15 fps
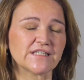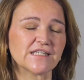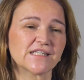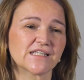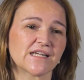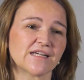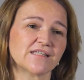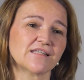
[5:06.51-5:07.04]

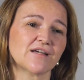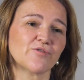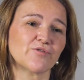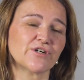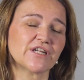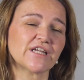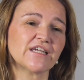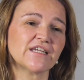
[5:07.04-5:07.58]
discuss
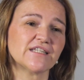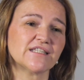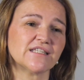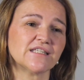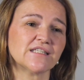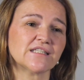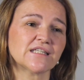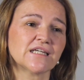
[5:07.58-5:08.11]
our
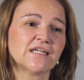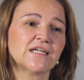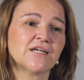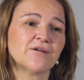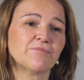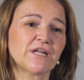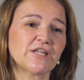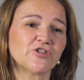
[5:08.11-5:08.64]
cases
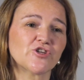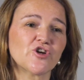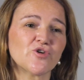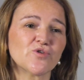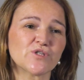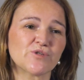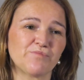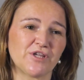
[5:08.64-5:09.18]
but it
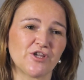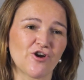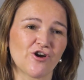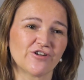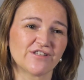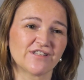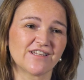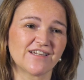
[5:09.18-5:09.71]
goes
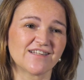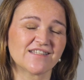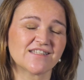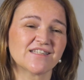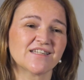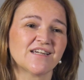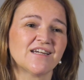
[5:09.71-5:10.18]
beyond that.